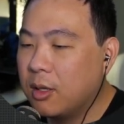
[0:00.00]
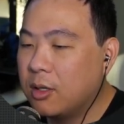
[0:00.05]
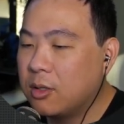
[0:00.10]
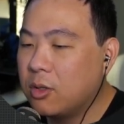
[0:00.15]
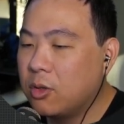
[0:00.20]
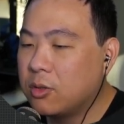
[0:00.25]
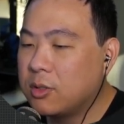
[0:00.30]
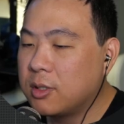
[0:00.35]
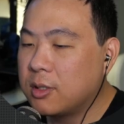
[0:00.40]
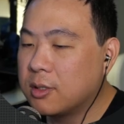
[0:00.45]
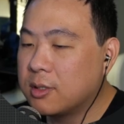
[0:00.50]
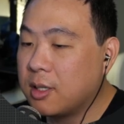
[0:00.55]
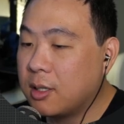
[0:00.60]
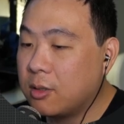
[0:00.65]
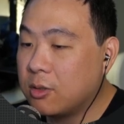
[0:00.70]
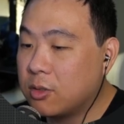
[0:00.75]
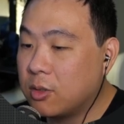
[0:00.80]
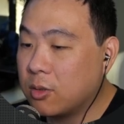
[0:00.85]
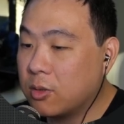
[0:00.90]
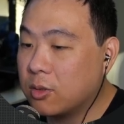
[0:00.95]
Using the
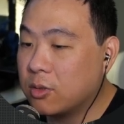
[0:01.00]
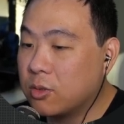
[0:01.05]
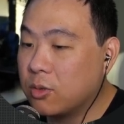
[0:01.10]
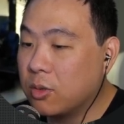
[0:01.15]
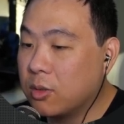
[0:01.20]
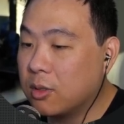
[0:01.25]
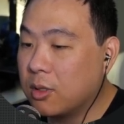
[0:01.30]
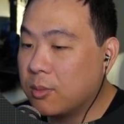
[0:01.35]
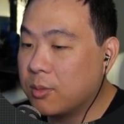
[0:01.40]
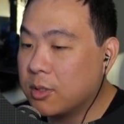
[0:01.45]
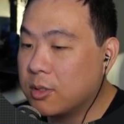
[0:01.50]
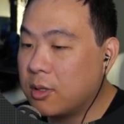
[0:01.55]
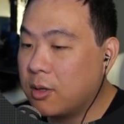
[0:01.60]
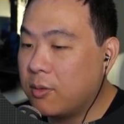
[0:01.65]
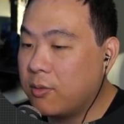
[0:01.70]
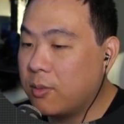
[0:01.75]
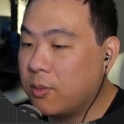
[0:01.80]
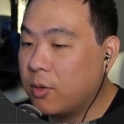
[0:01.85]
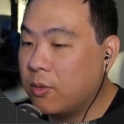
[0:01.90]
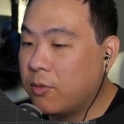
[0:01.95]
center circle tool, I'm going to start
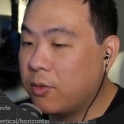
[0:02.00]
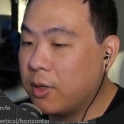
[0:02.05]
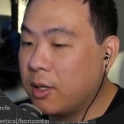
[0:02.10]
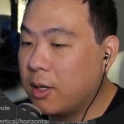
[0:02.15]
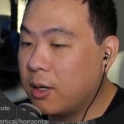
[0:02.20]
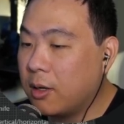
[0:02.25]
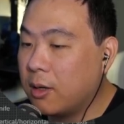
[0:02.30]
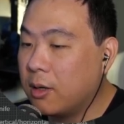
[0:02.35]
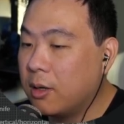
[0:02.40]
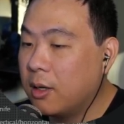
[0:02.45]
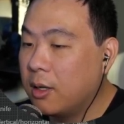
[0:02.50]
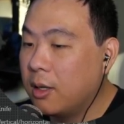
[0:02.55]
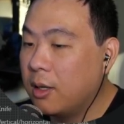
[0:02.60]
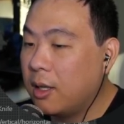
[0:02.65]
from over here.